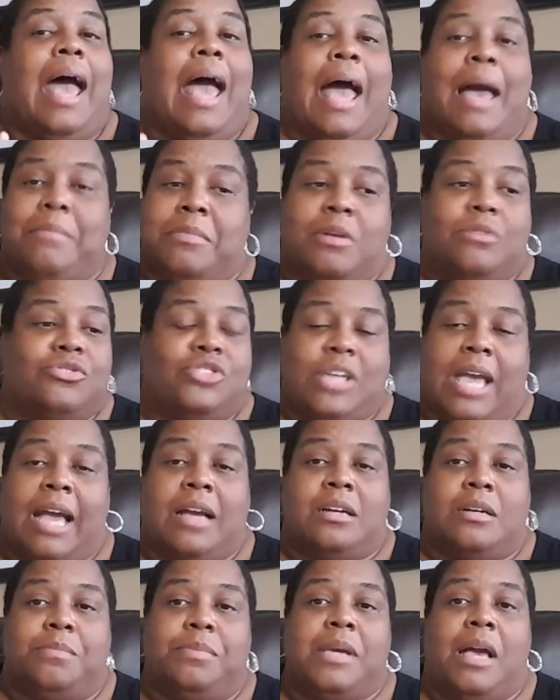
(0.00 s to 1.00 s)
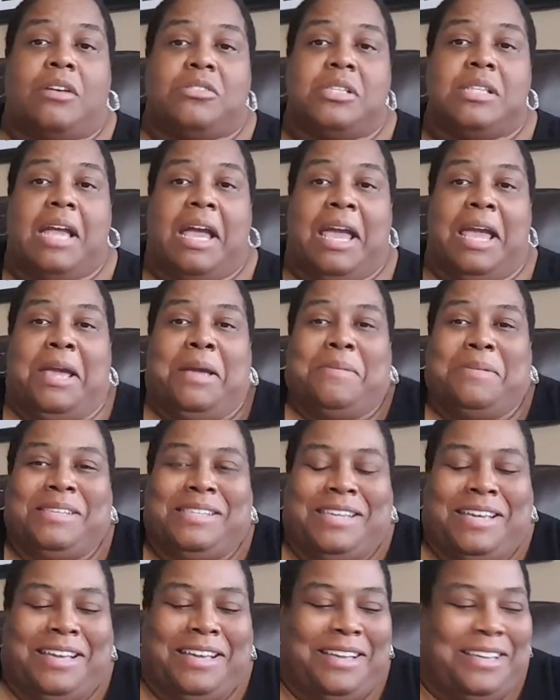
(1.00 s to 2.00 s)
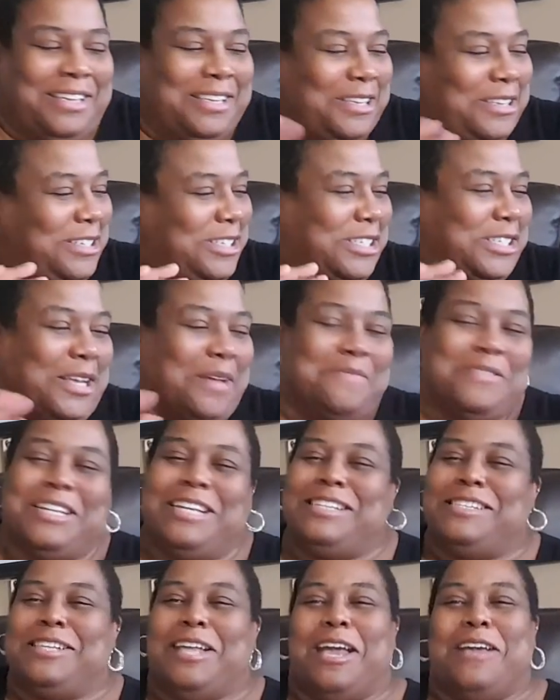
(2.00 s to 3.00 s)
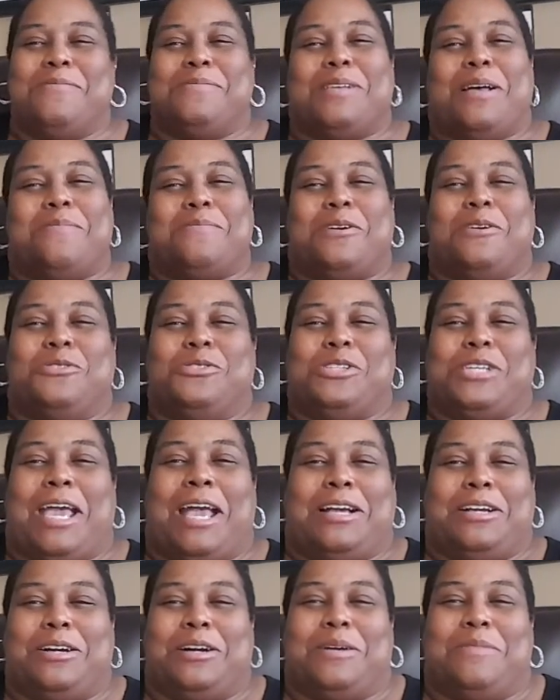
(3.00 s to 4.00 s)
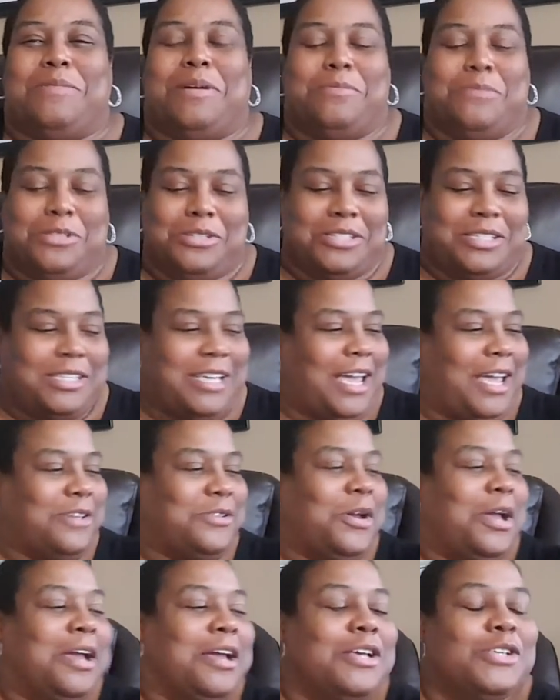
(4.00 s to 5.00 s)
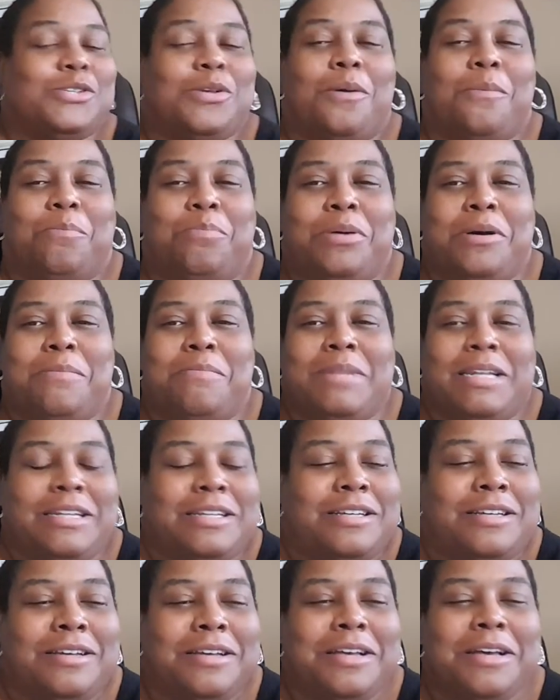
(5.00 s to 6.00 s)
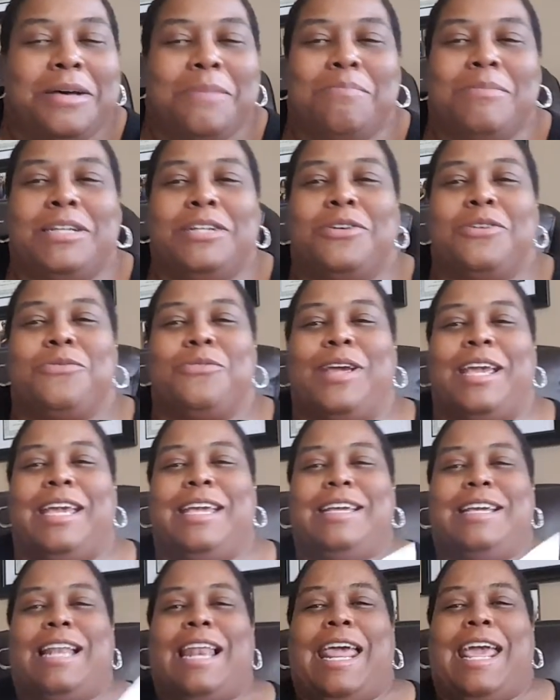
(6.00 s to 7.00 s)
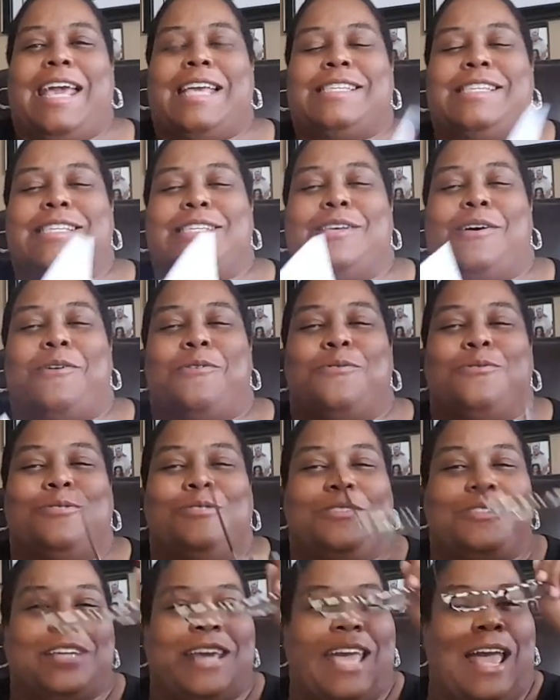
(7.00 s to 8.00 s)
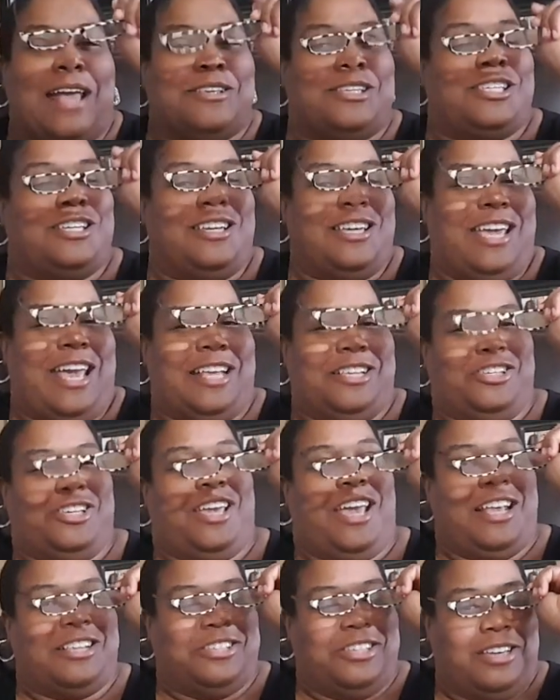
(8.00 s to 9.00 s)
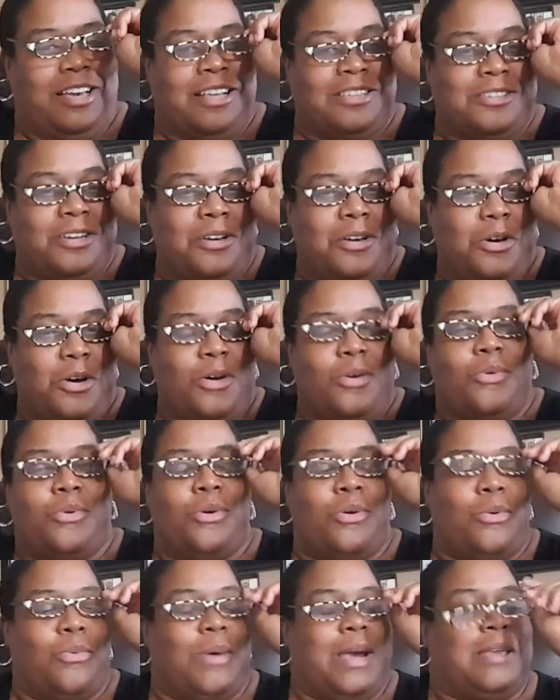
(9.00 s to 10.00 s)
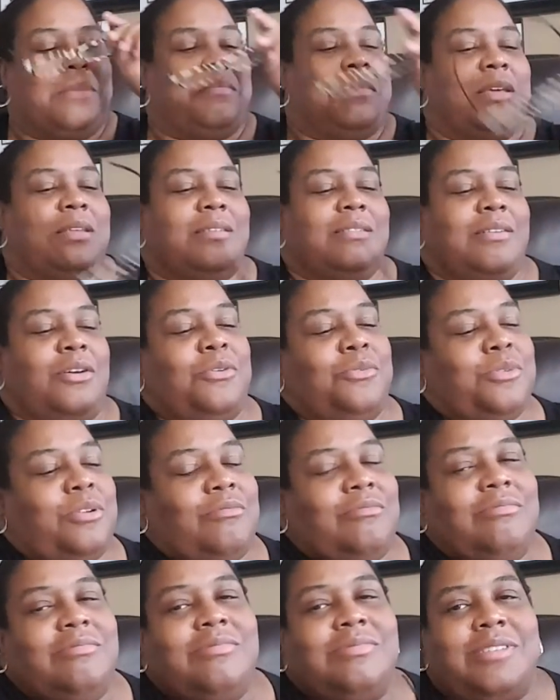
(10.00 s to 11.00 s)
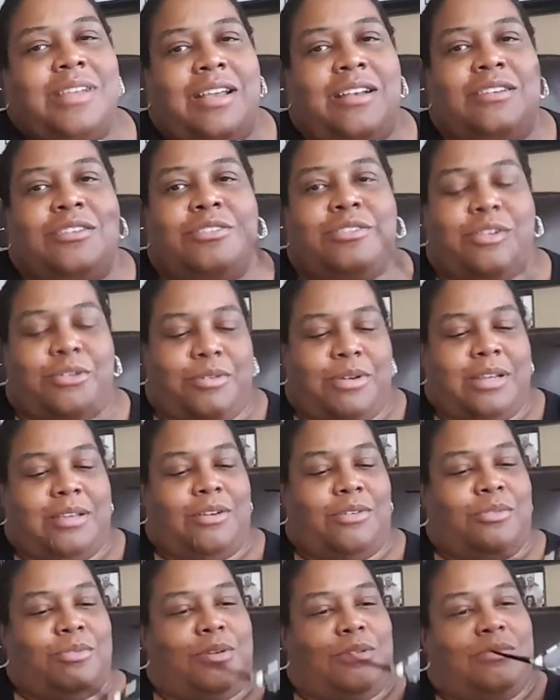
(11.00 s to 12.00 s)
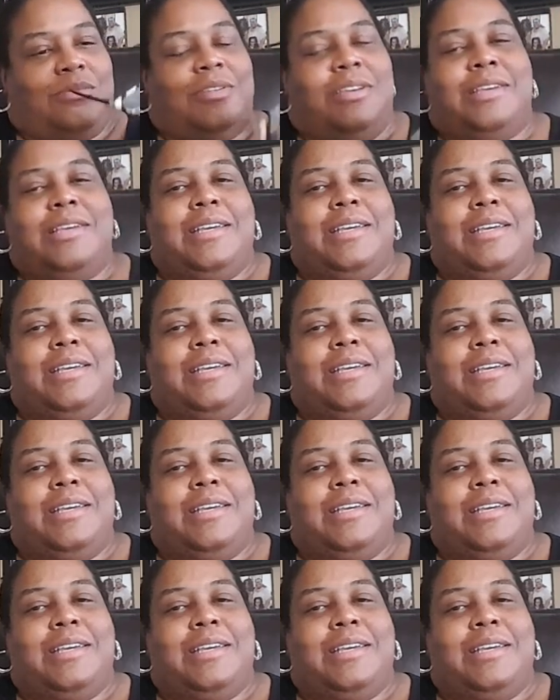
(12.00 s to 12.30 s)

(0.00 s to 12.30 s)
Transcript: I'm going to jack up y'all's names. Some of these names I'm going to jack up. I'm going to just tell you. So I'm putting my little, my little reading glasses on. Gotcha, gotcha, gotcha, gotcha. Ooh, wait a minute. Hold on. They look dirty. Hold on.